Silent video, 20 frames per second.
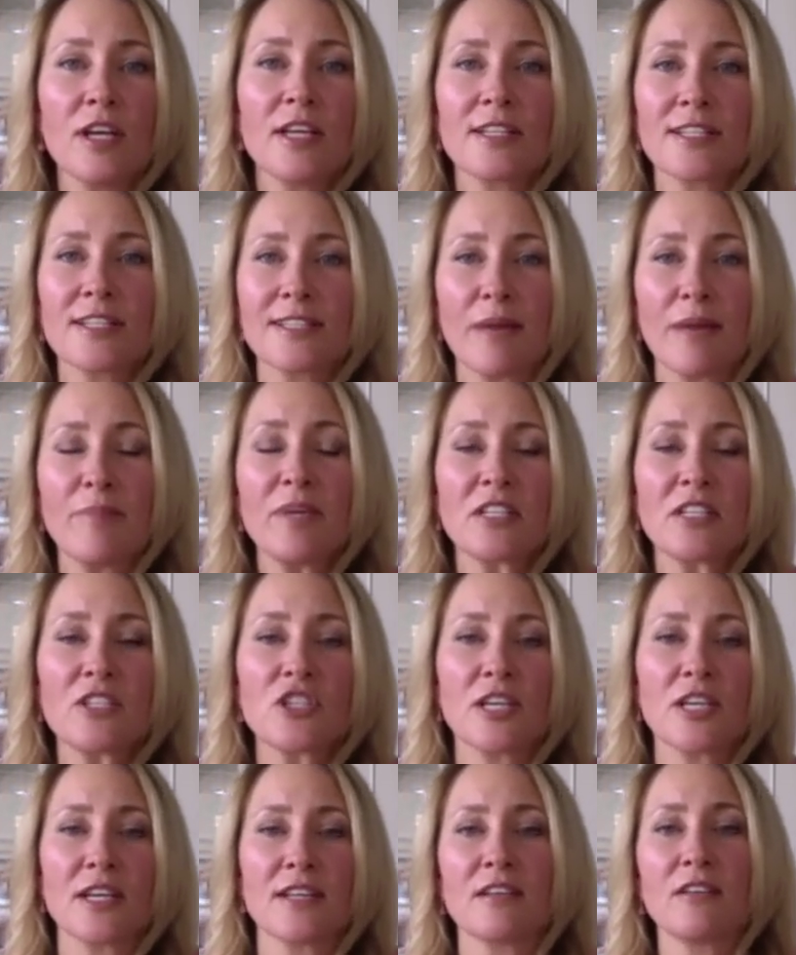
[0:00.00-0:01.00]
does that mean
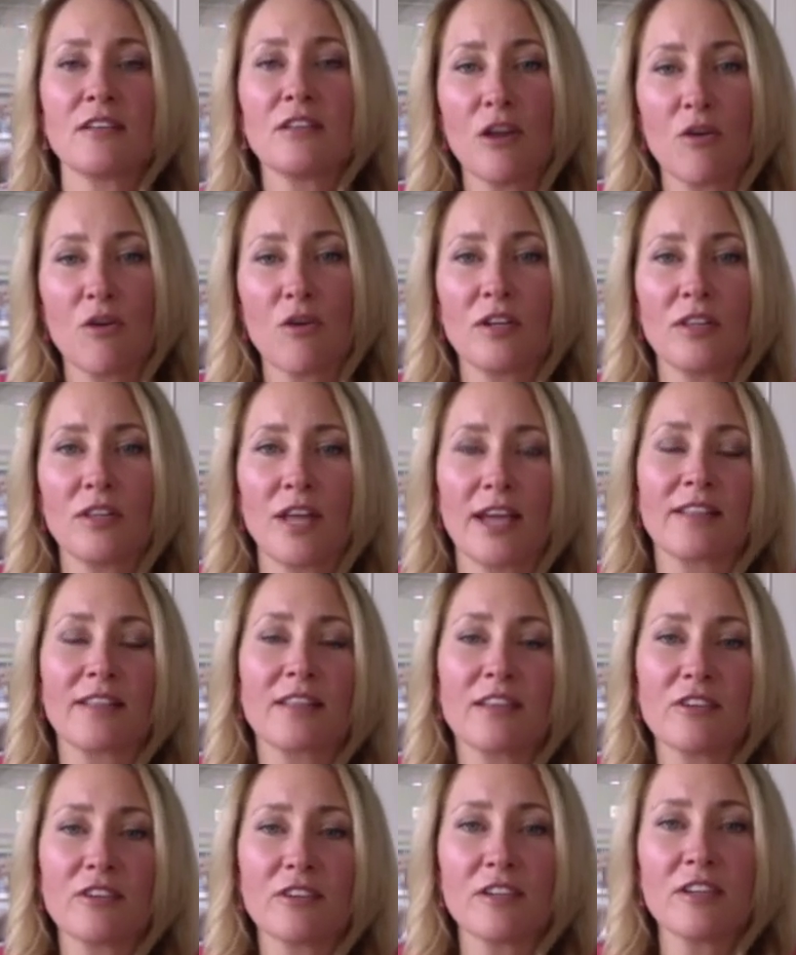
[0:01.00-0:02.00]
she has a lower
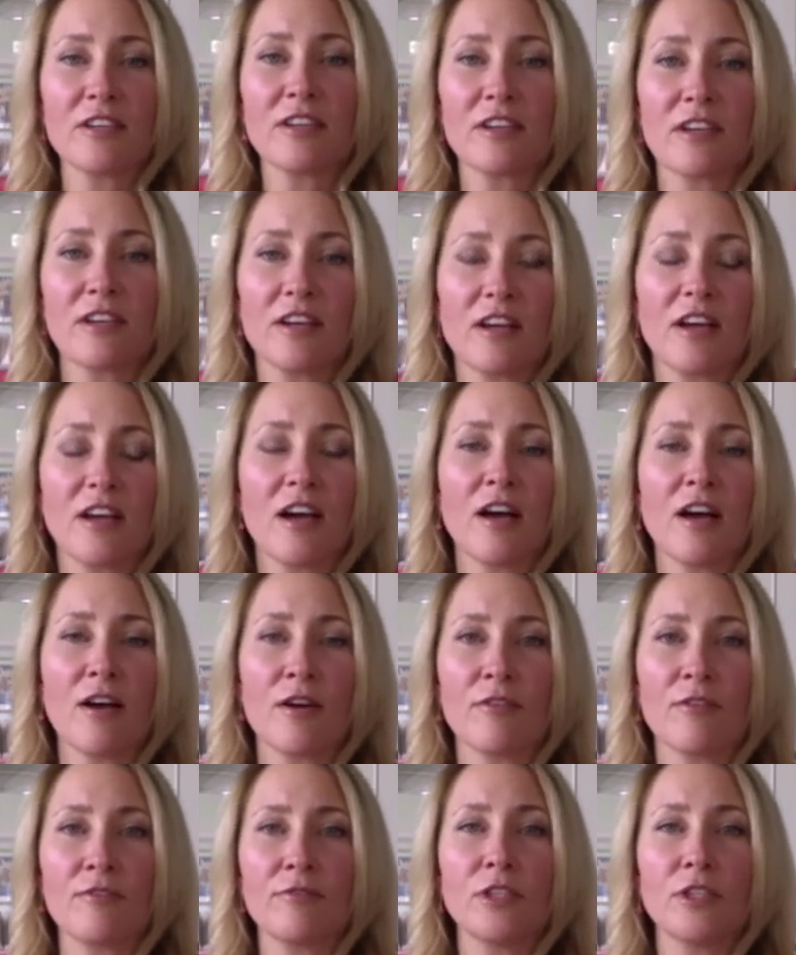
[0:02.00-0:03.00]
likelihood
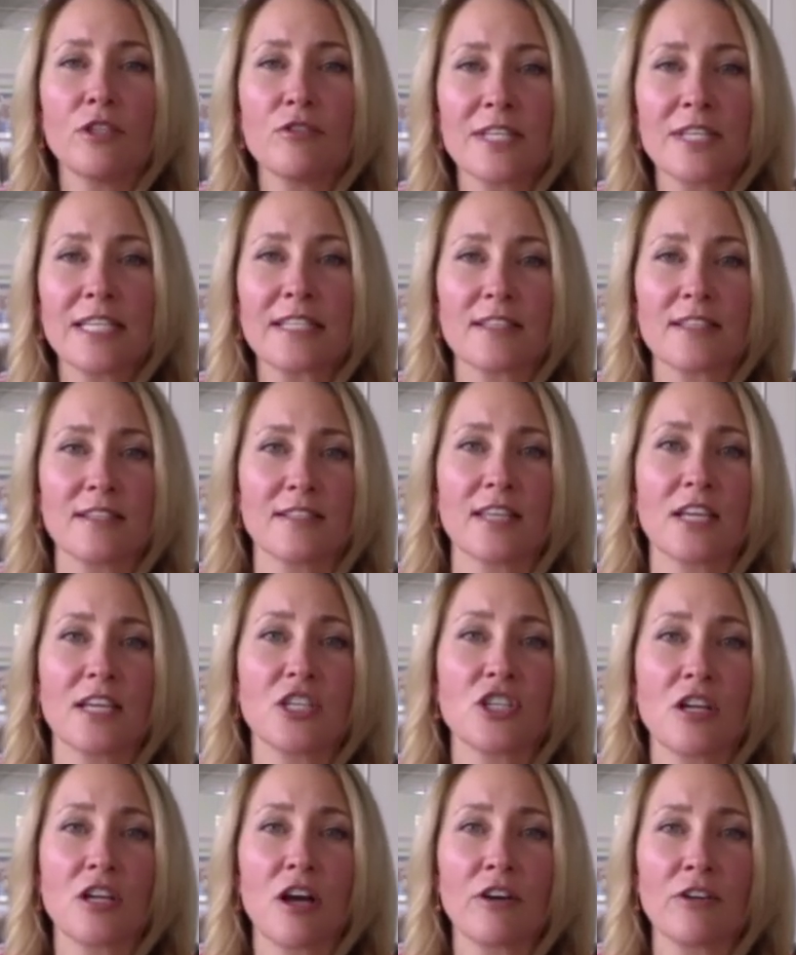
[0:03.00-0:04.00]
of losing
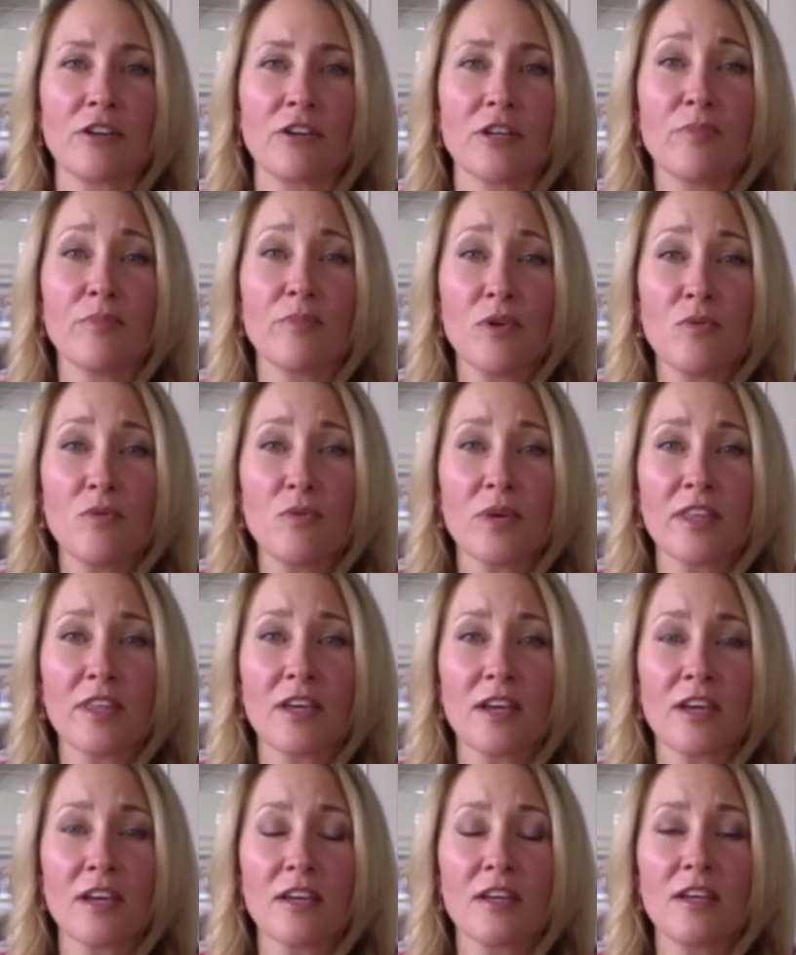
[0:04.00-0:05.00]
sensation on her nipple with
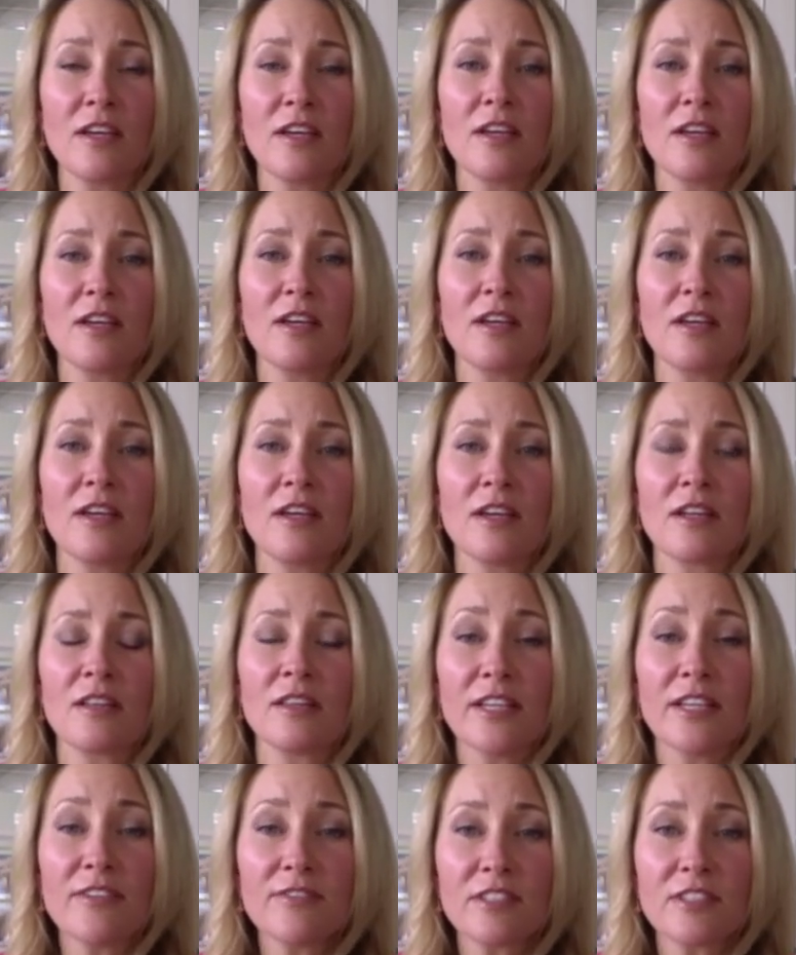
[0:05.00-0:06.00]
a
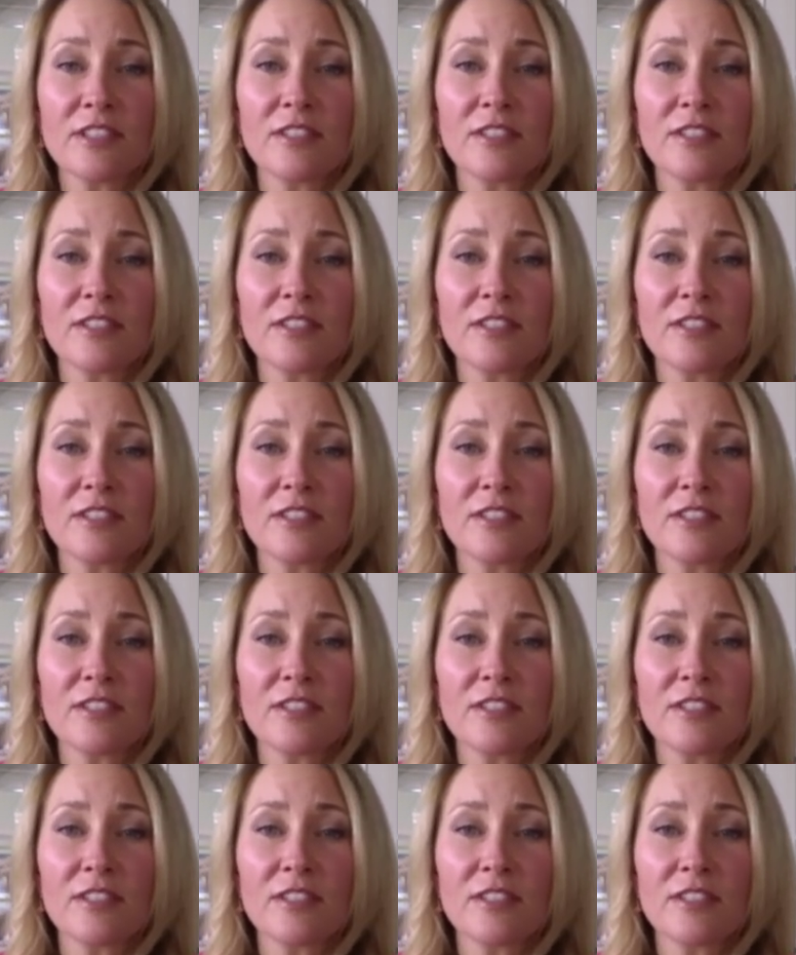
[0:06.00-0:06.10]
lift?